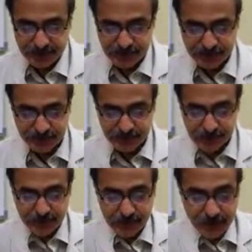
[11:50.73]

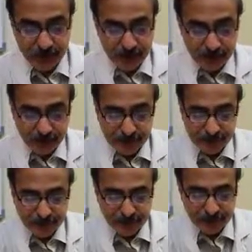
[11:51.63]
So if
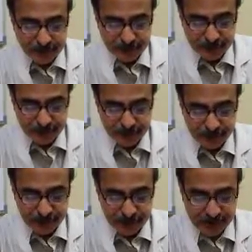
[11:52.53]
suppose you
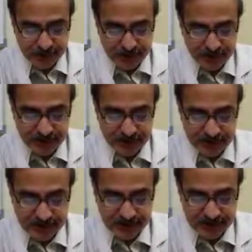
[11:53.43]

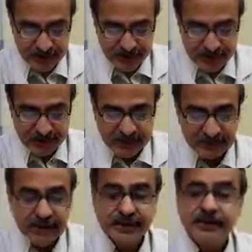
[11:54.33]
experience that
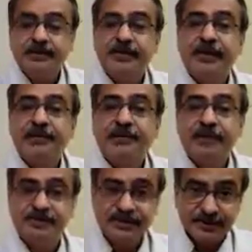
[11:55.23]
the
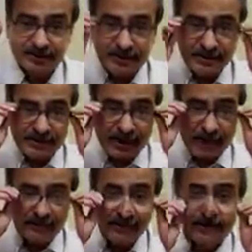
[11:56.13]
person is
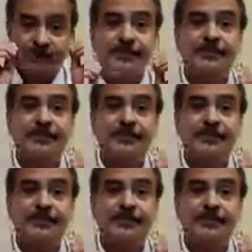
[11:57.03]
having